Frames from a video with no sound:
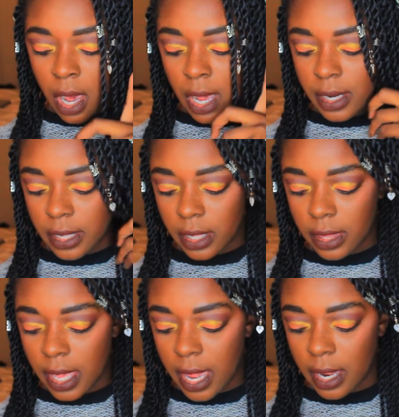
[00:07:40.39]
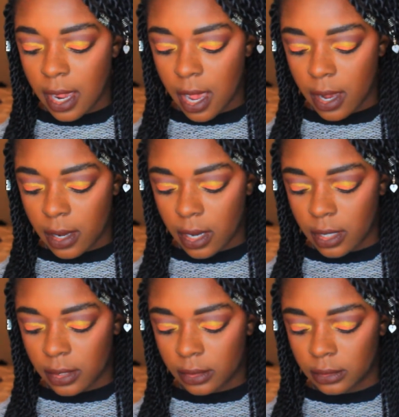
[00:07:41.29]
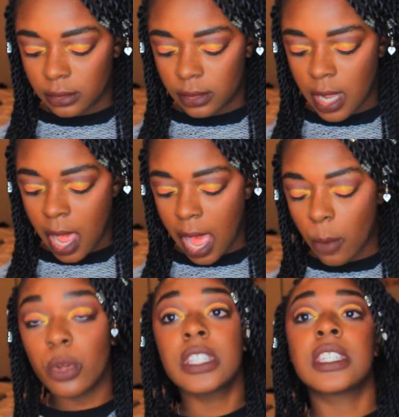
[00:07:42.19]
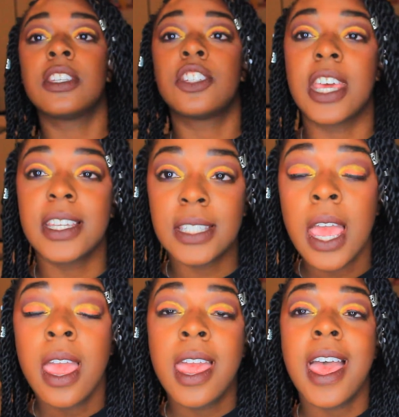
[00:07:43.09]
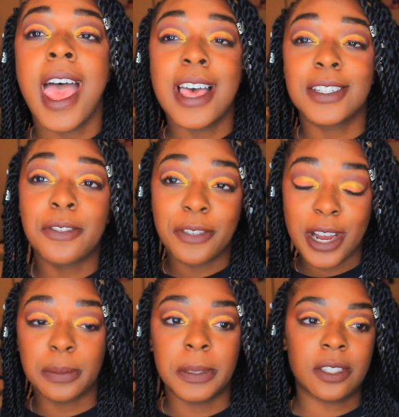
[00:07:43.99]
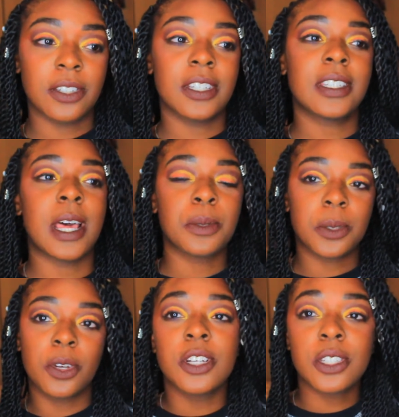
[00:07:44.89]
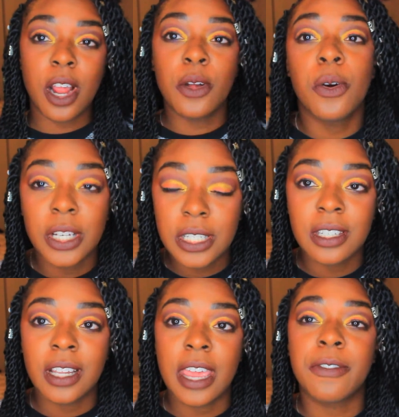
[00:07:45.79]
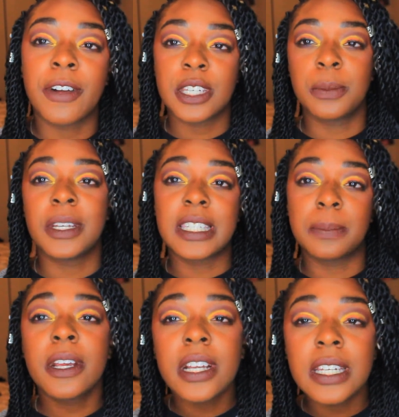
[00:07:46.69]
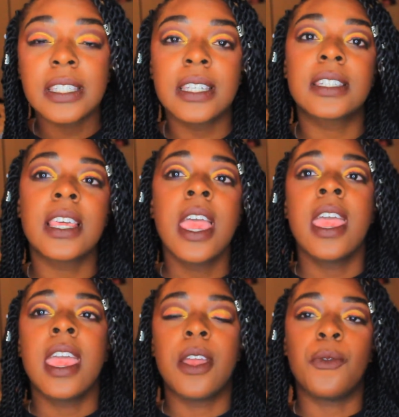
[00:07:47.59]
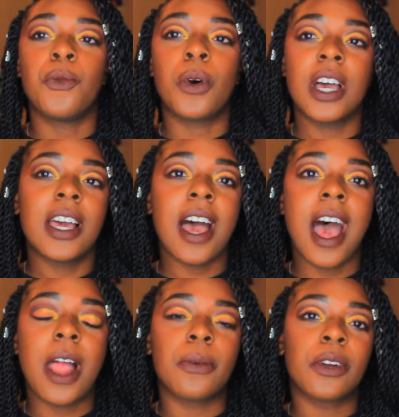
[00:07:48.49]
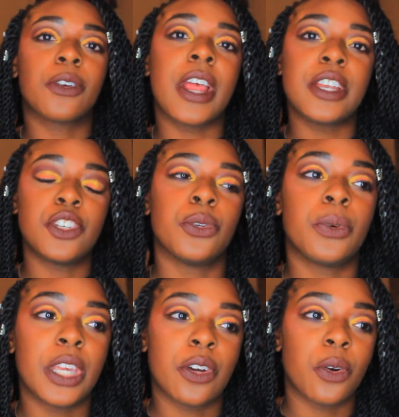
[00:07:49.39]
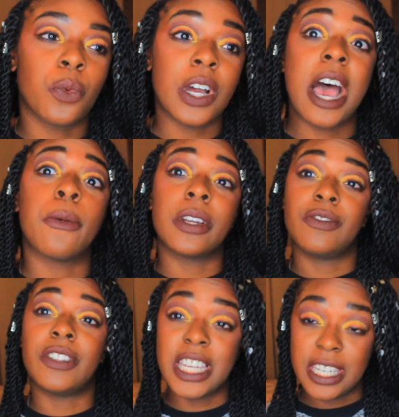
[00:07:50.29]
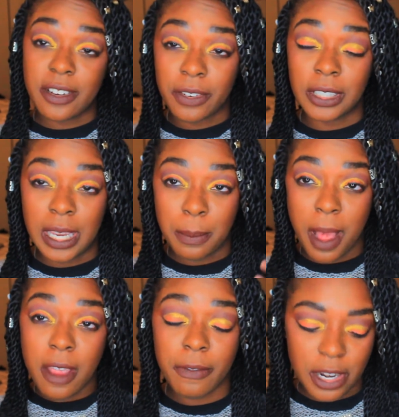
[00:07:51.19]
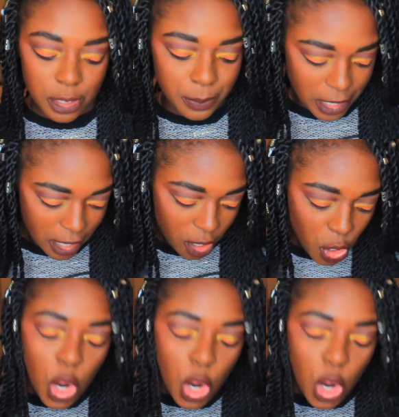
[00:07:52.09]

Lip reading: Another thing I would suggest as a freshman, so this, I'm going to start going into like freshman experiences and what I regret doing or what I would have done differently my freshman year.